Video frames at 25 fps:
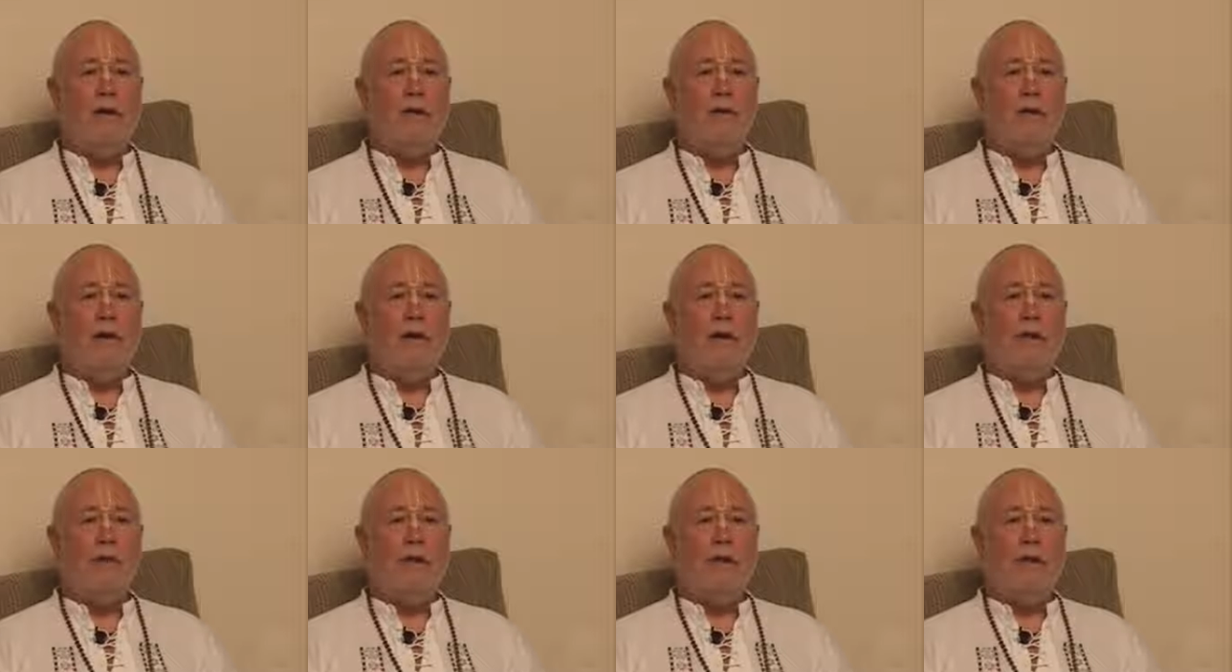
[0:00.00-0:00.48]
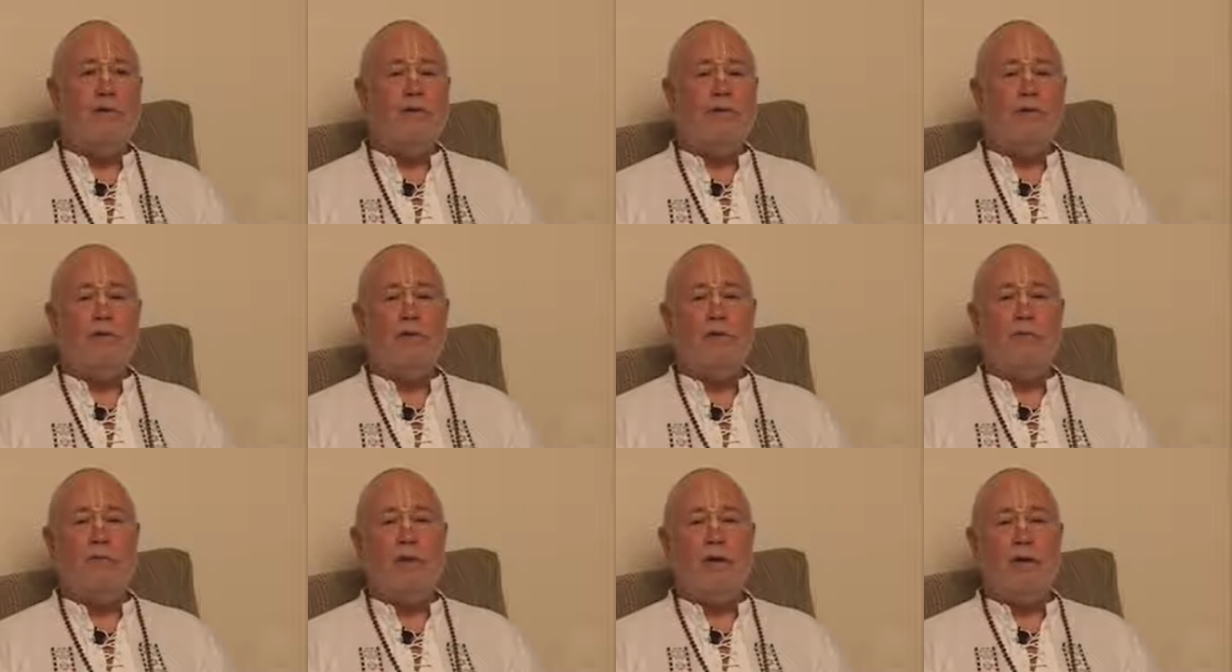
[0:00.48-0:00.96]
when they
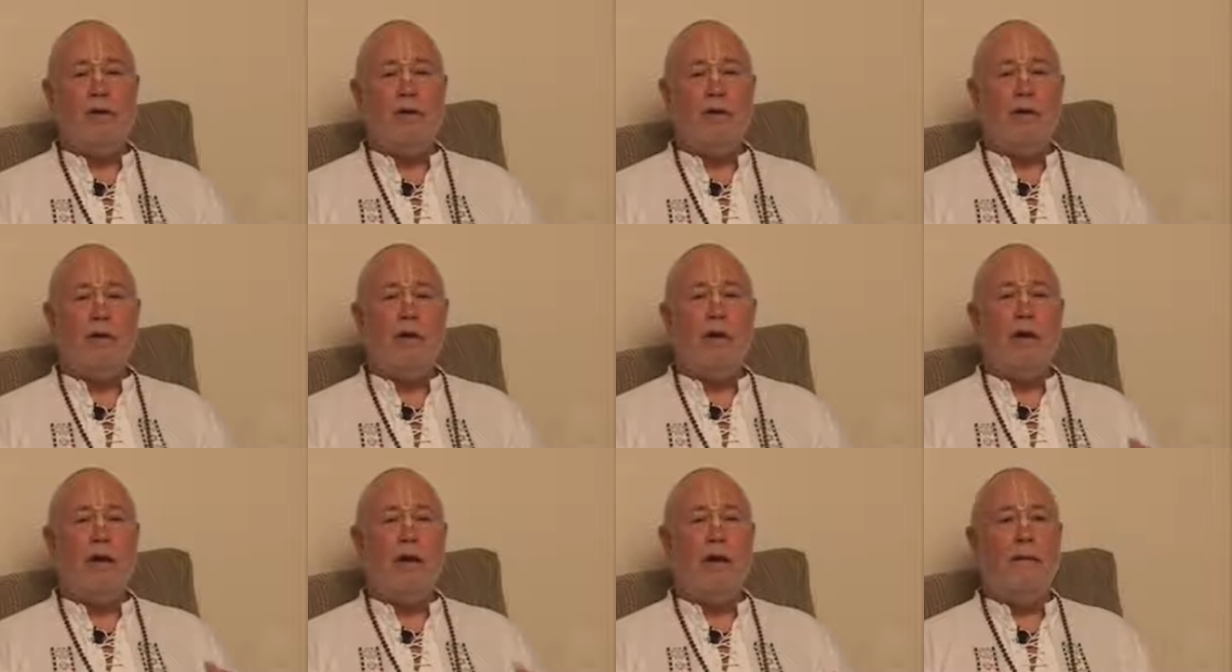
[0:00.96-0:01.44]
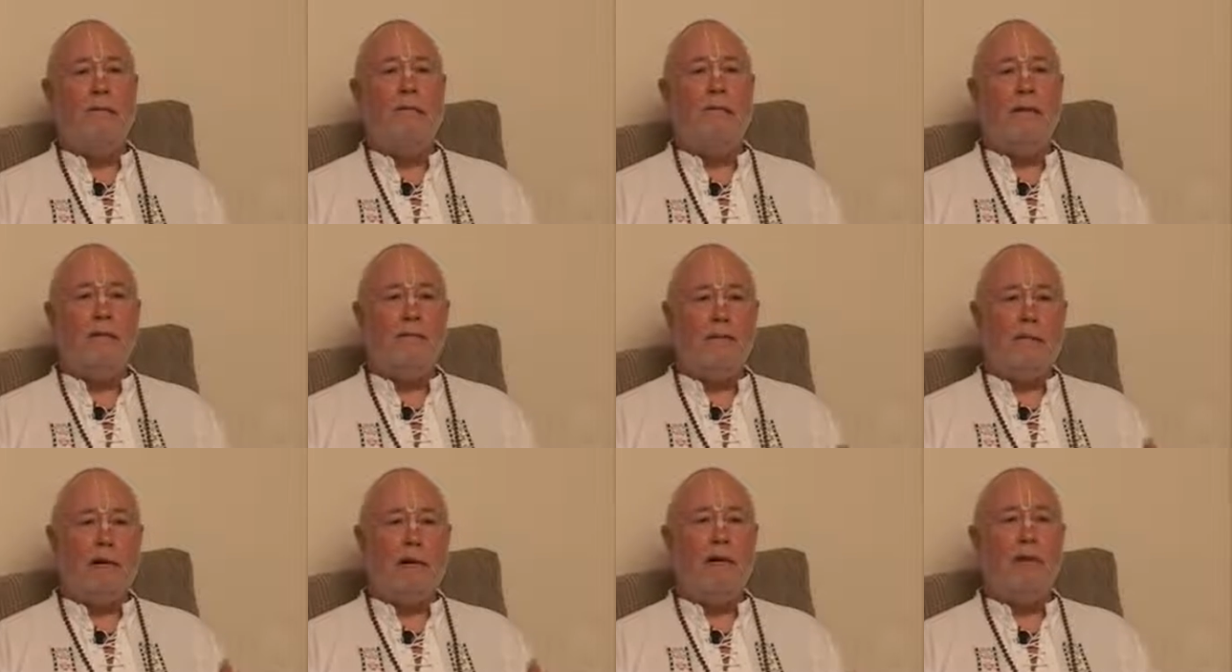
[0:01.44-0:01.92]
should be looking up
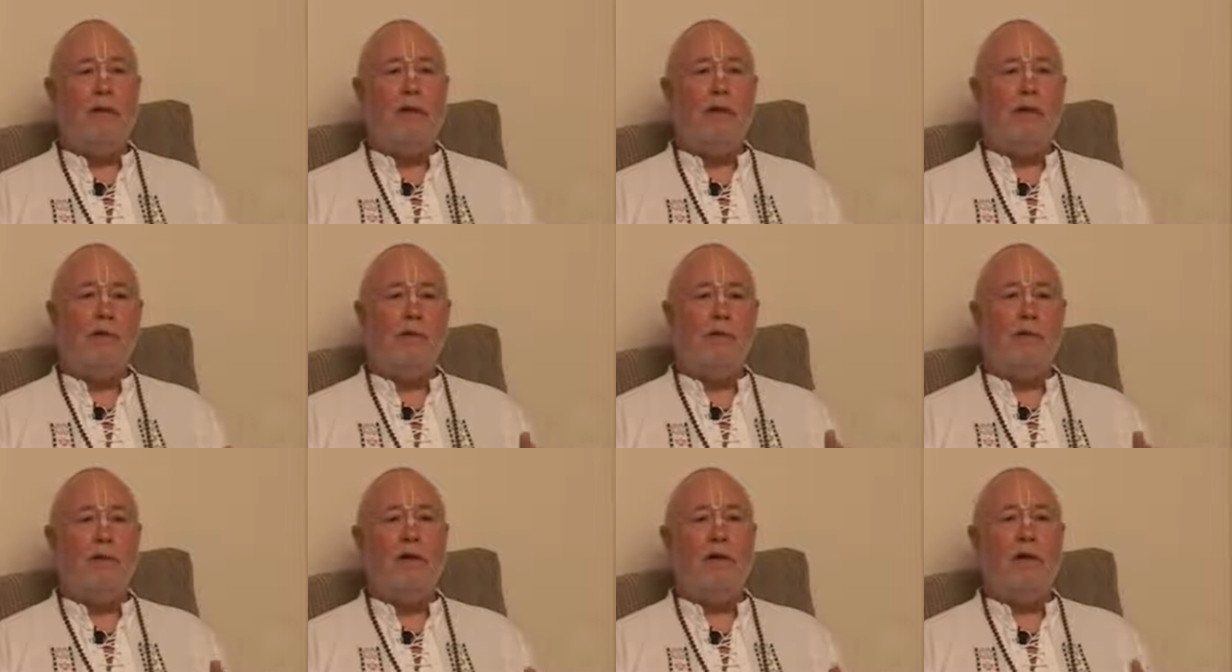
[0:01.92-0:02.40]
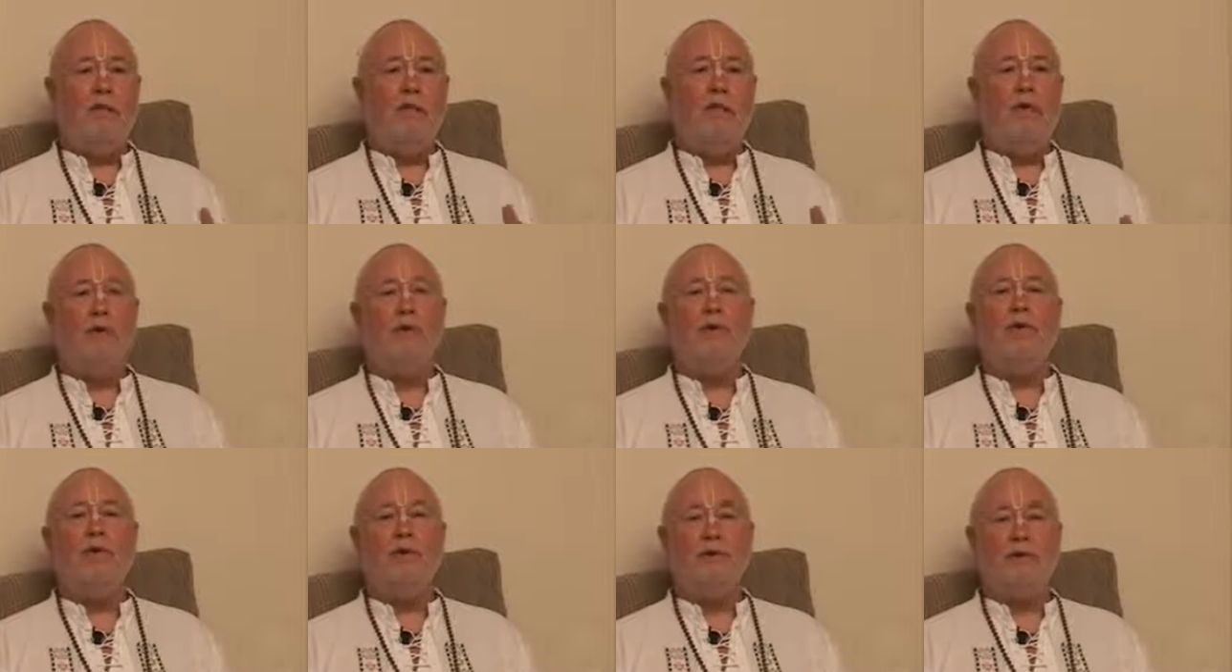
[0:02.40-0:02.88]
the meaning of all the
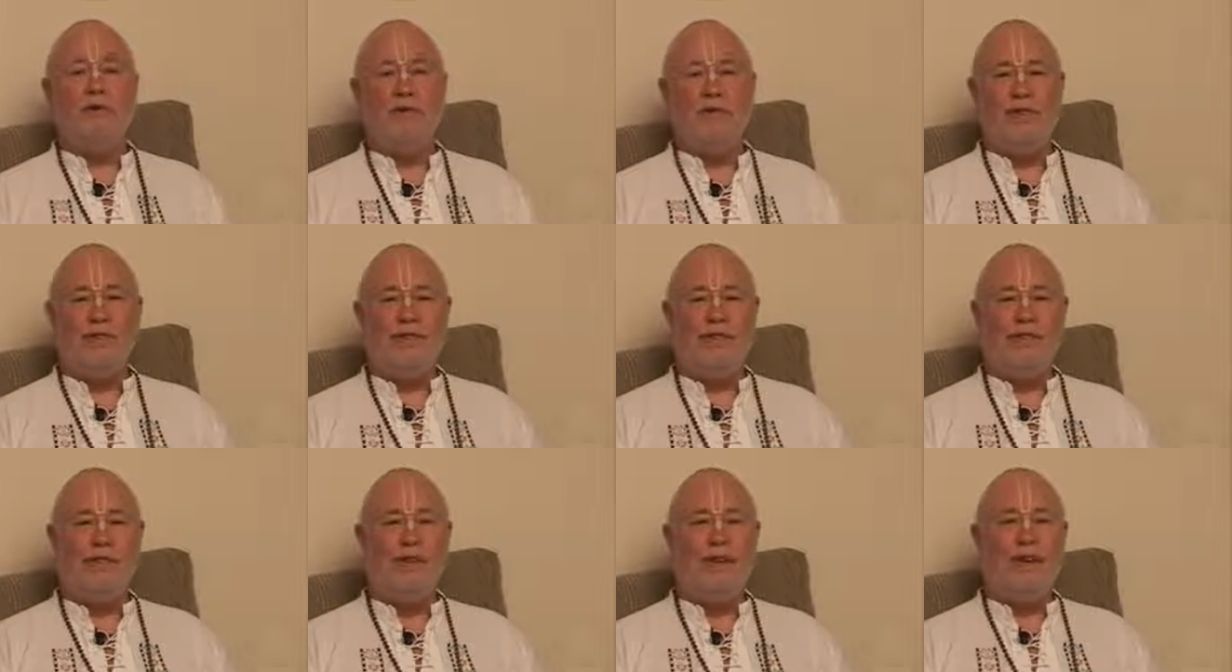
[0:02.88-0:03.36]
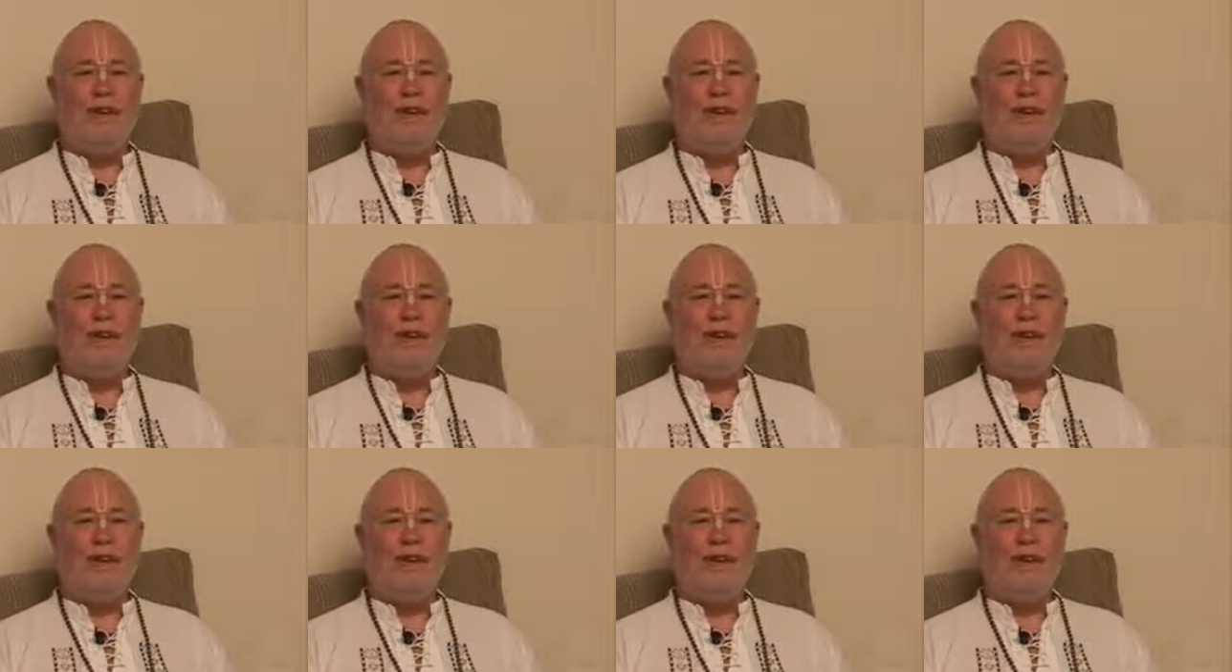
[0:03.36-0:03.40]
words